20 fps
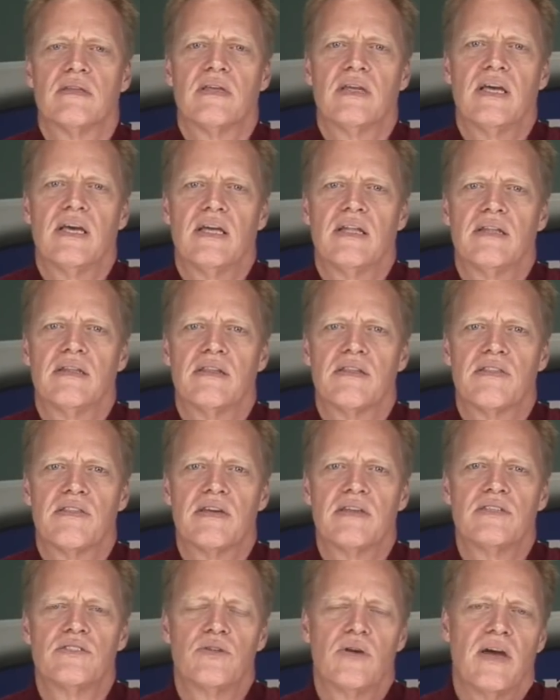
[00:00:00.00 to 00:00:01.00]
and the
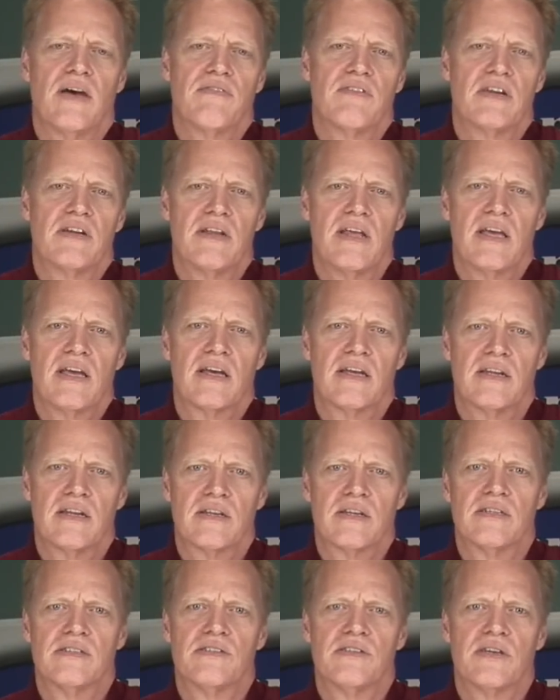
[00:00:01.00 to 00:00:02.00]
things you have to take into
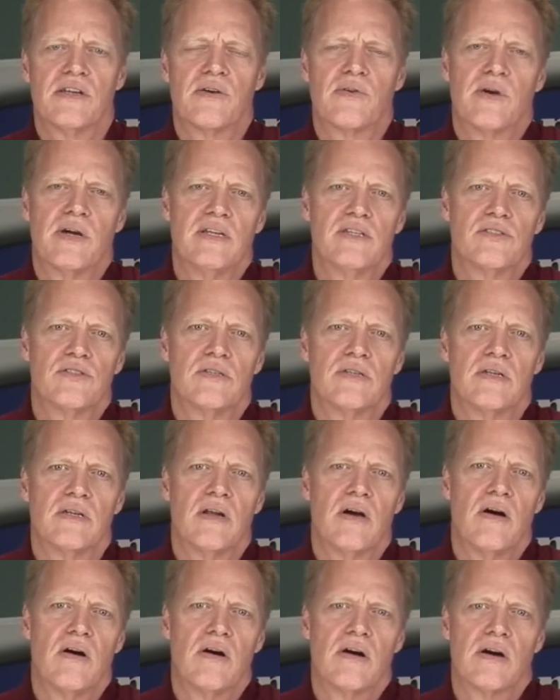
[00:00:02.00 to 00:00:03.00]
consideration
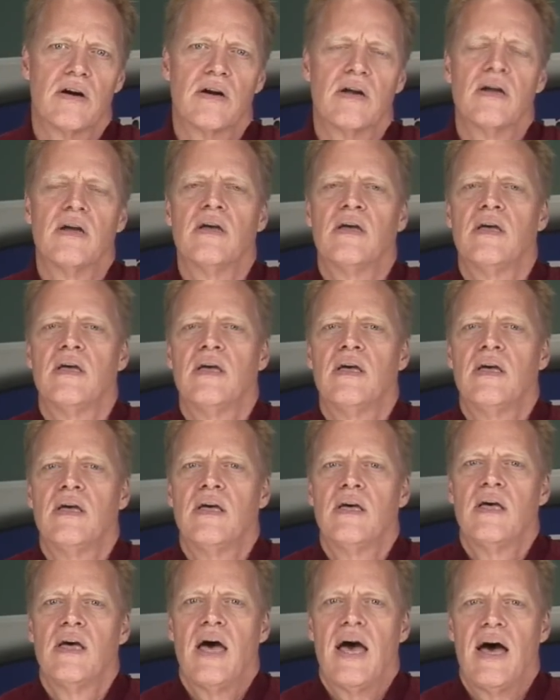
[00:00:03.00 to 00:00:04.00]
are
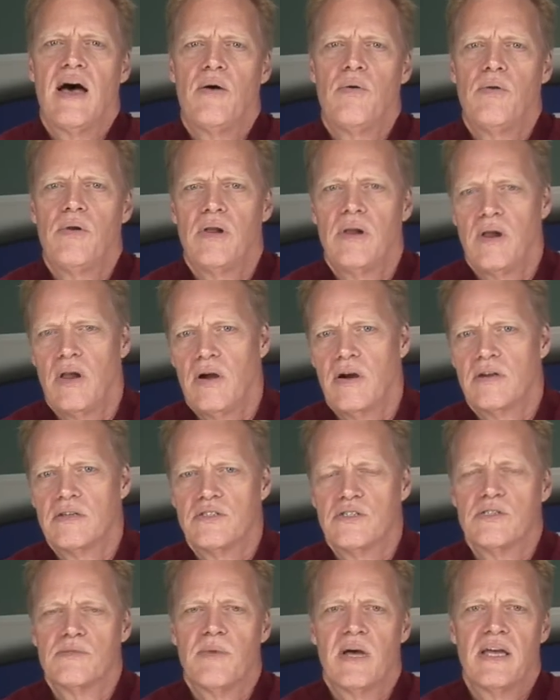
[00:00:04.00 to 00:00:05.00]
how large
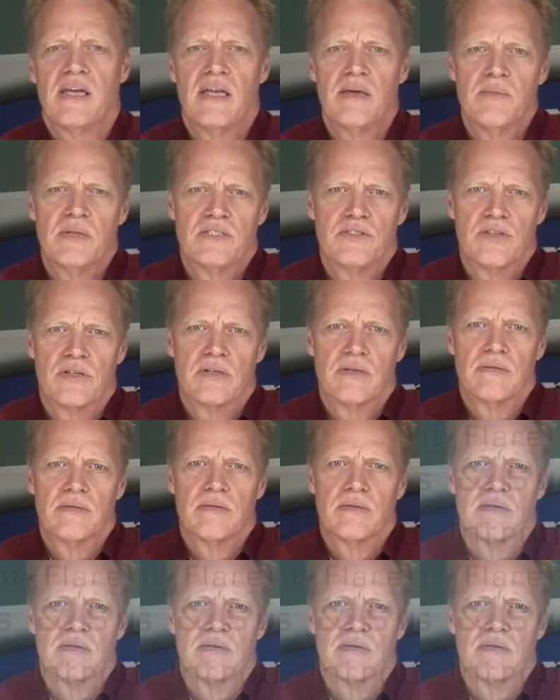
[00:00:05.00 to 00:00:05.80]
is my imager.